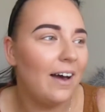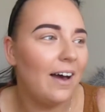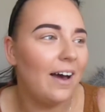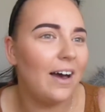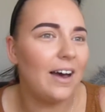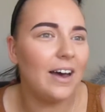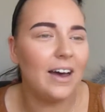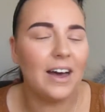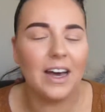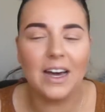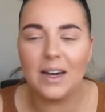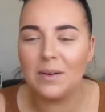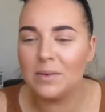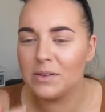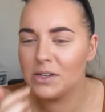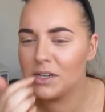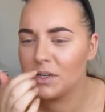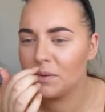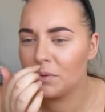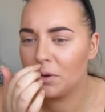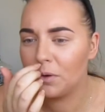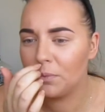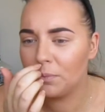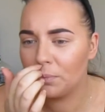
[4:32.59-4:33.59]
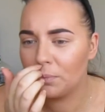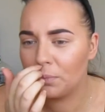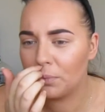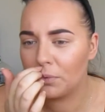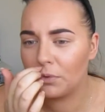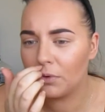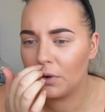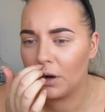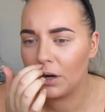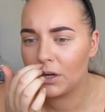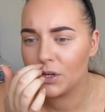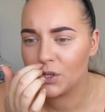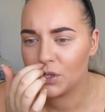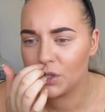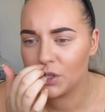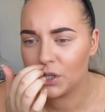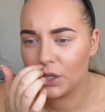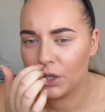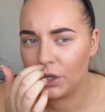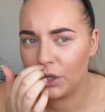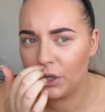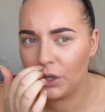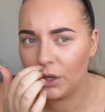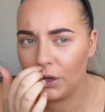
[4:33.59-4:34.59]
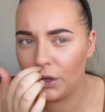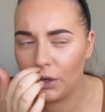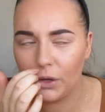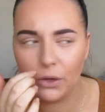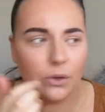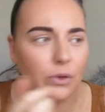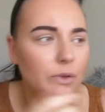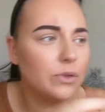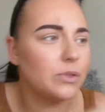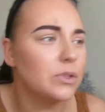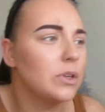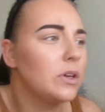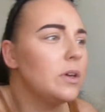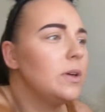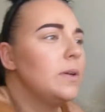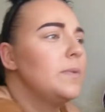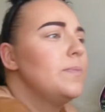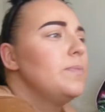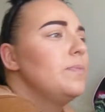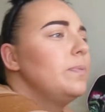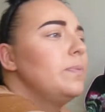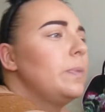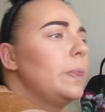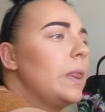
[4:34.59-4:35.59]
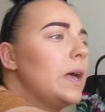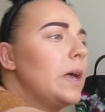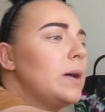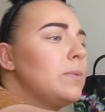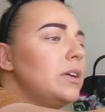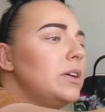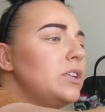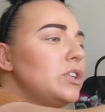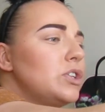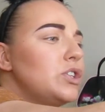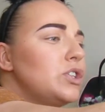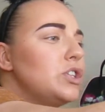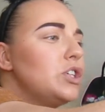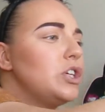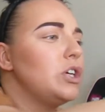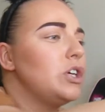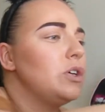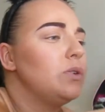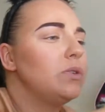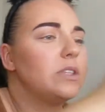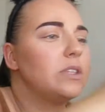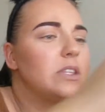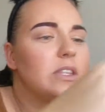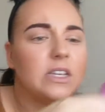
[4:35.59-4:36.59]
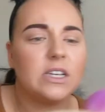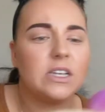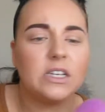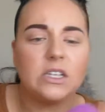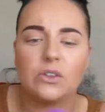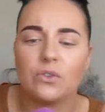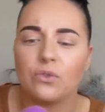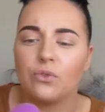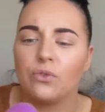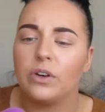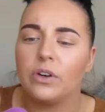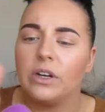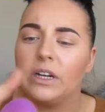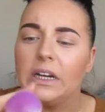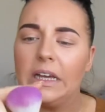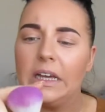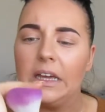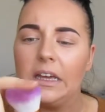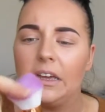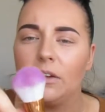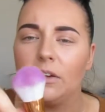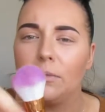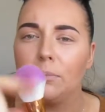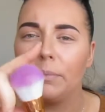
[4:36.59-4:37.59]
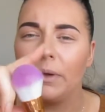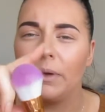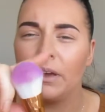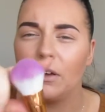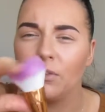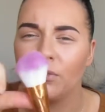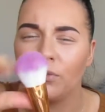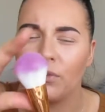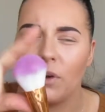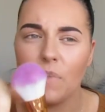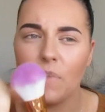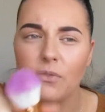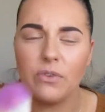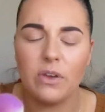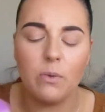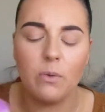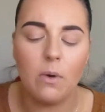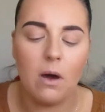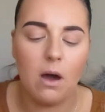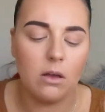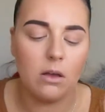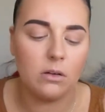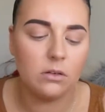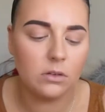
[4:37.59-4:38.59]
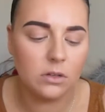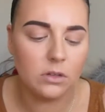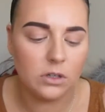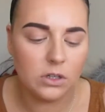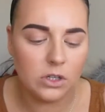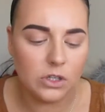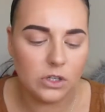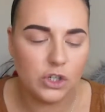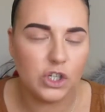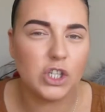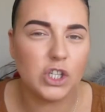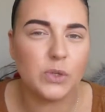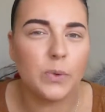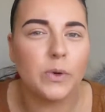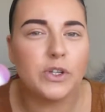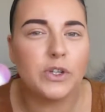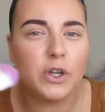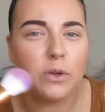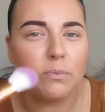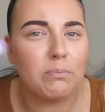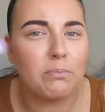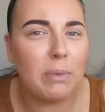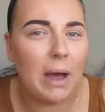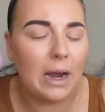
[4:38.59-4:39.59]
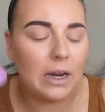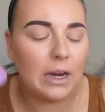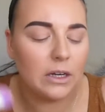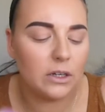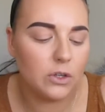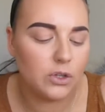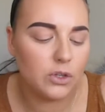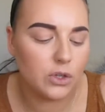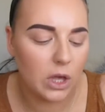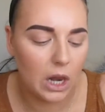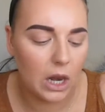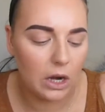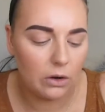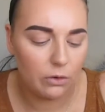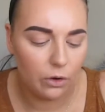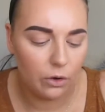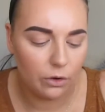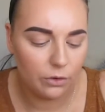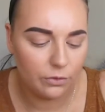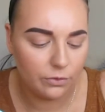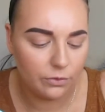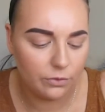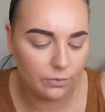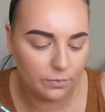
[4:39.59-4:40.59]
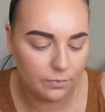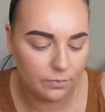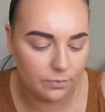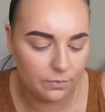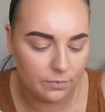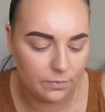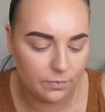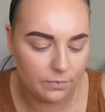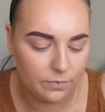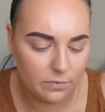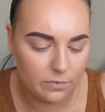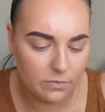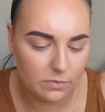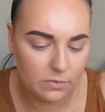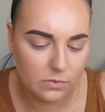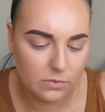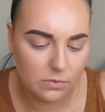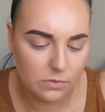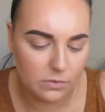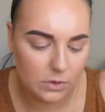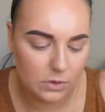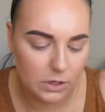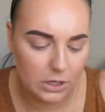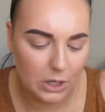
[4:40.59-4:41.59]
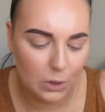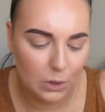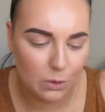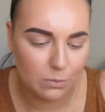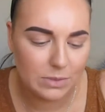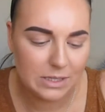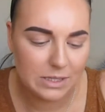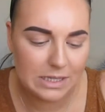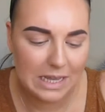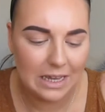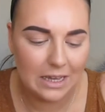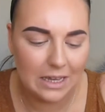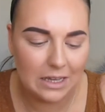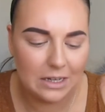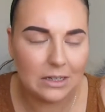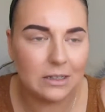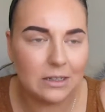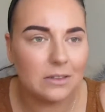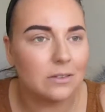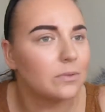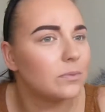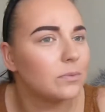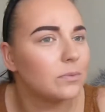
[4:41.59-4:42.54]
I don't know what brush to use. I might just use this really big fluffy one just so I don't pack loads of colour on. You know what I'm saying?